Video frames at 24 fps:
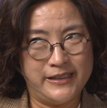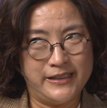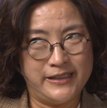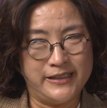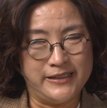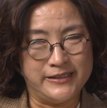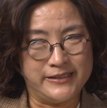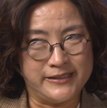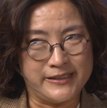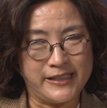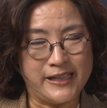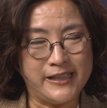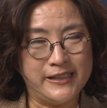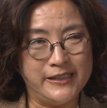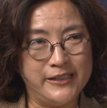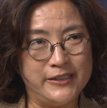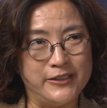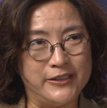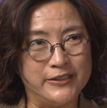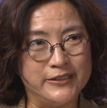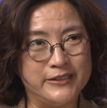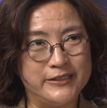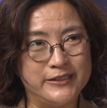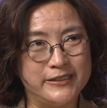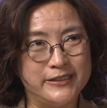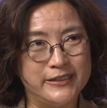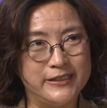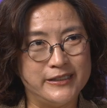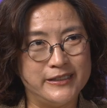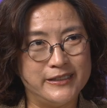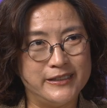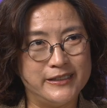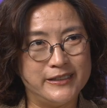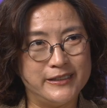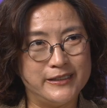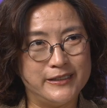is telling us
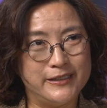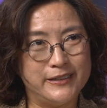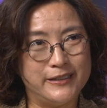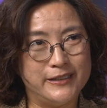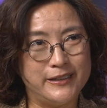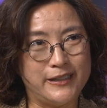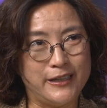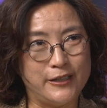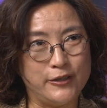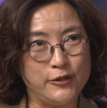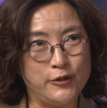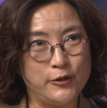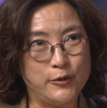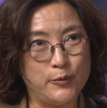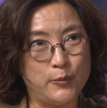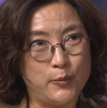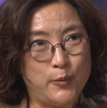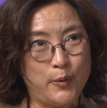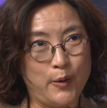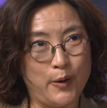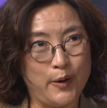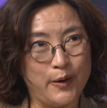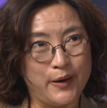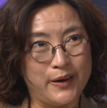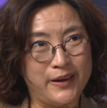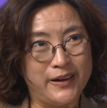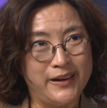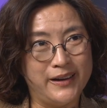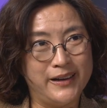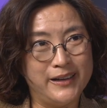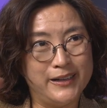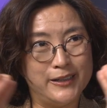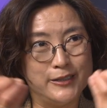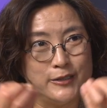that your work